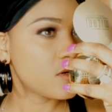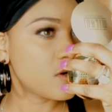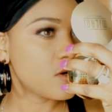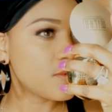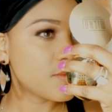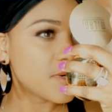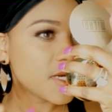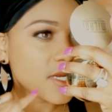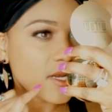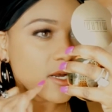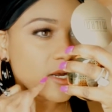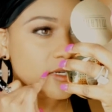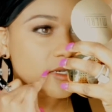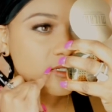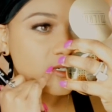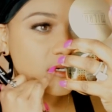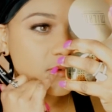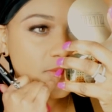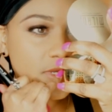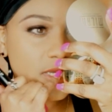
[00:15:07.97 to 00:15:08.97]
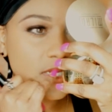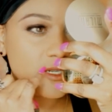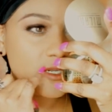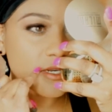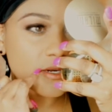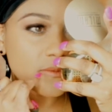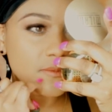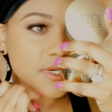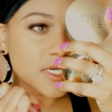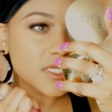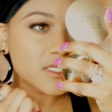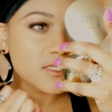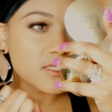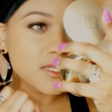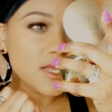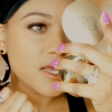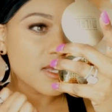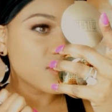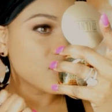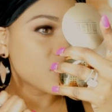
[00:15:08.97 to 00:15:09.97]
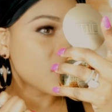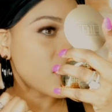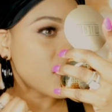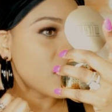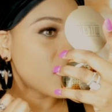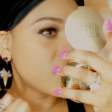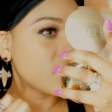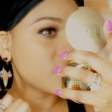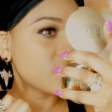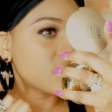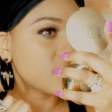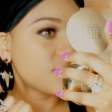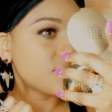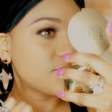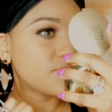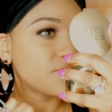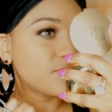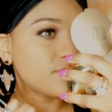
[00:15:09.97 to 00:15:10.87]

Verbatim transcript: oh my gosh i'm getting mustache guys